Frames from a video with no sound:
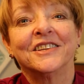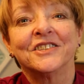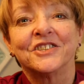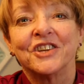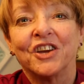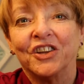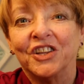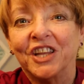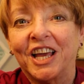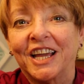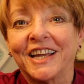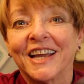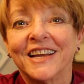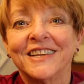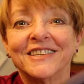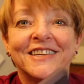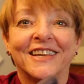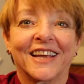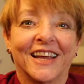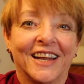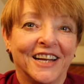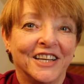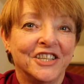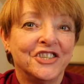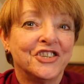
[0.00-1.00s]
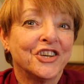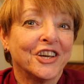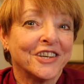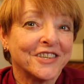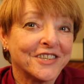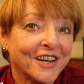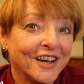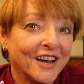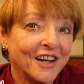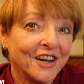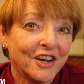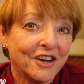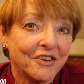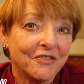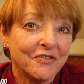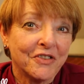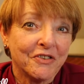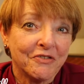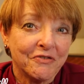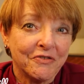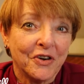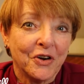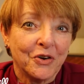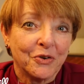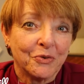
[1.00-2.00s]
So, like I said, I just got off
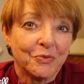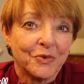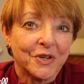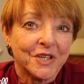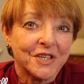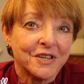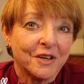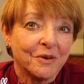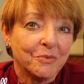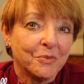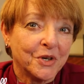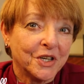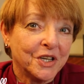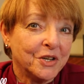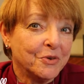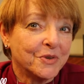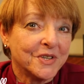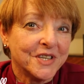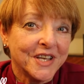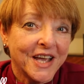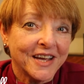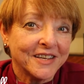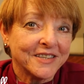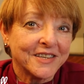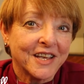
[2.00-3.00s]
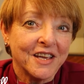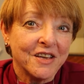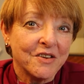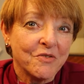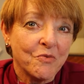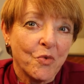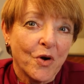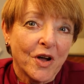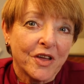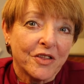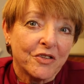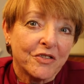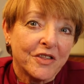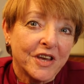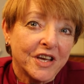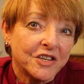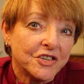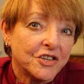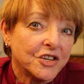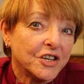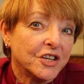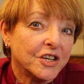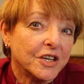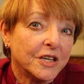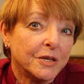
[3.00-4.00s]
the phone with someone who was asking whether they
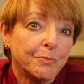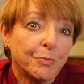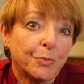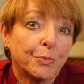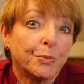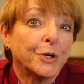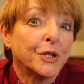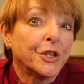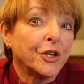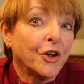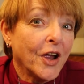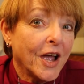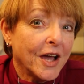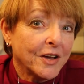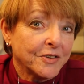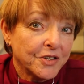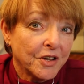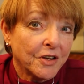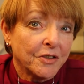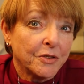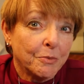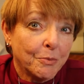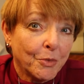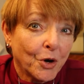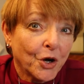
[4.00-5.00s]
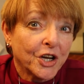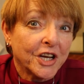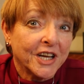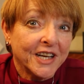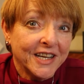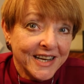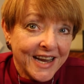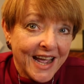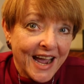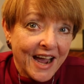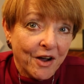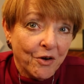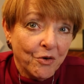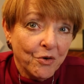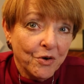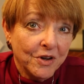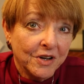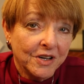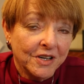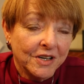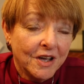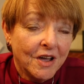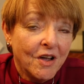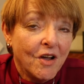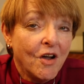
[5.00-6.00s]
should put their house on the market now
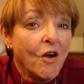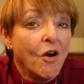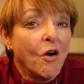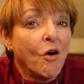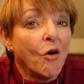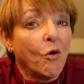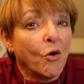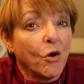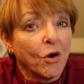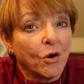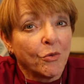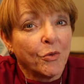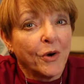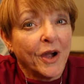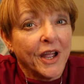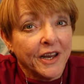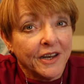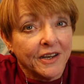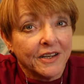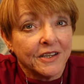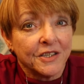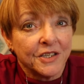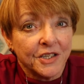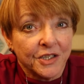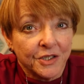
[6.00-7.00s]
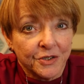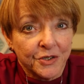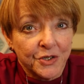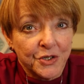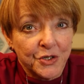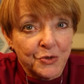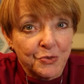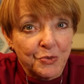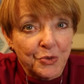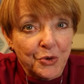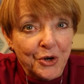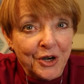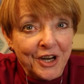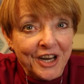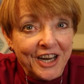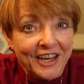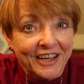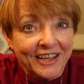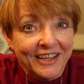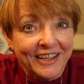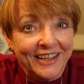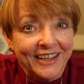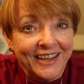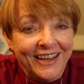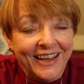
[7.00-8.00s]
or wait until
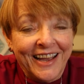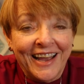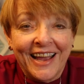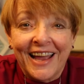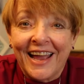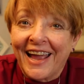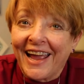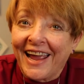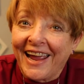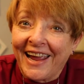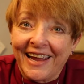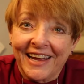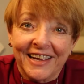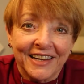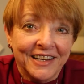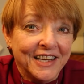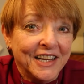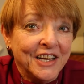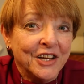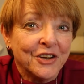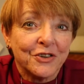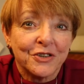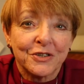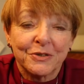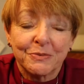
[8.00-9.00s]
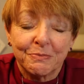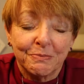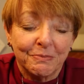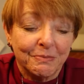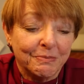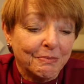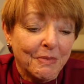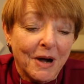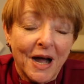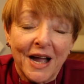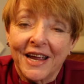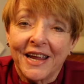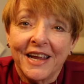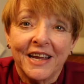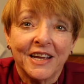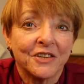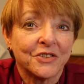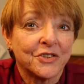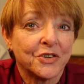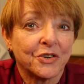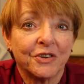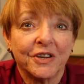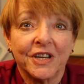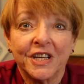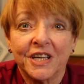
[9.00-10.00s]
spring. And here's my
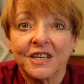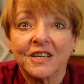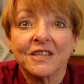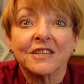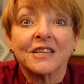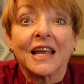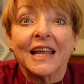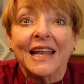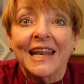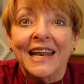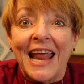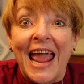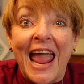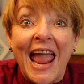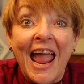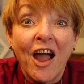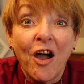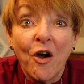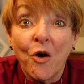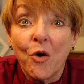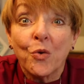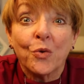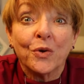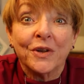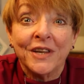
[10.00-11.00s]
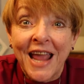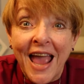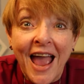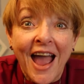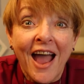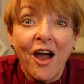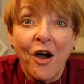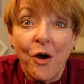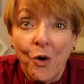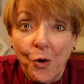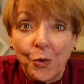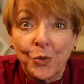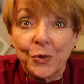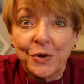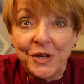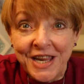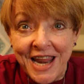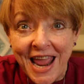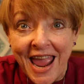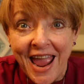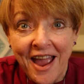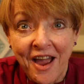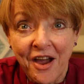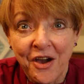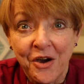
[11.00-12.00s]
answer is now, now,
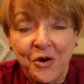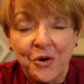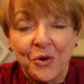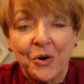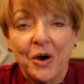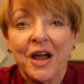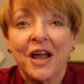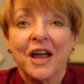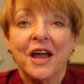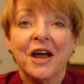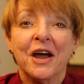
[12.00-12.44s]
now.